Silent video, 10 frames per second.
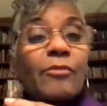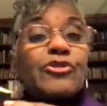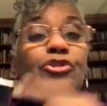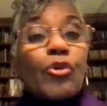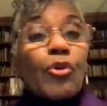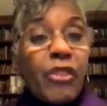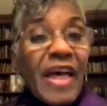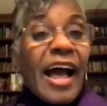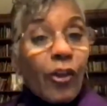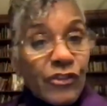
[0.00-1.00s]

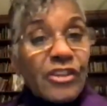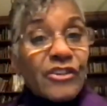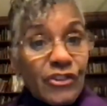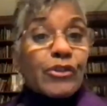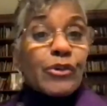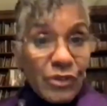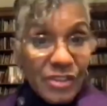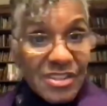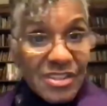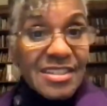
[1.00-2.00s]
2,000
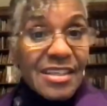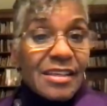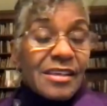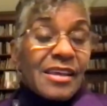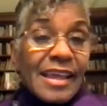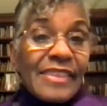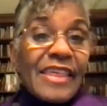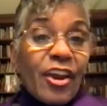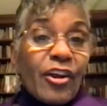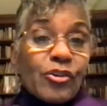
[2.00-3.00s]
students
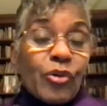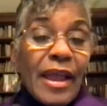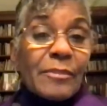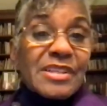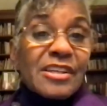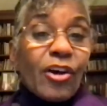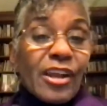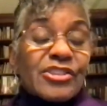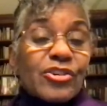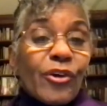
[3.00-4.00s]
there in Crampton
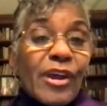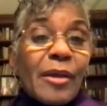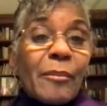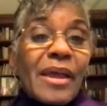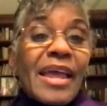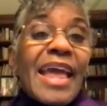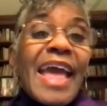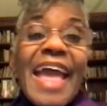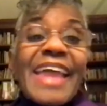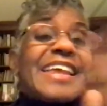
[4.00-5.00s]
Auditorium.
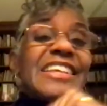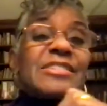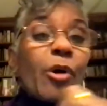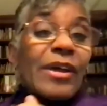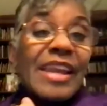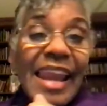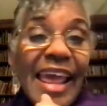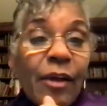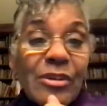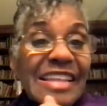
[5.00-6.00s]
And he spoke in a
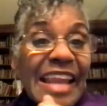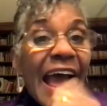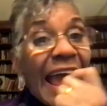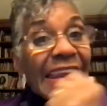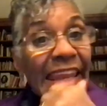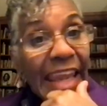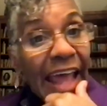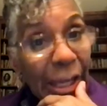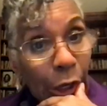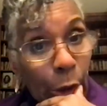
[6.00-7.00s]
language that I did
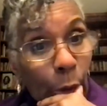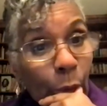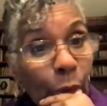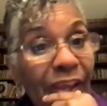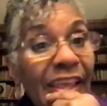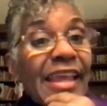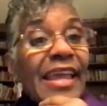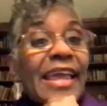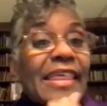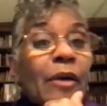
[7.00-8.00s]
not know.
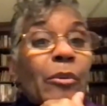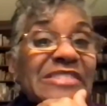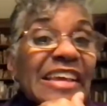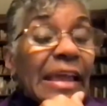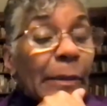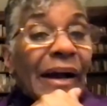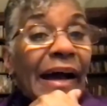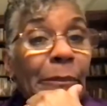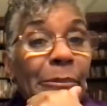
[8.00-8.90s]
There was a hip hop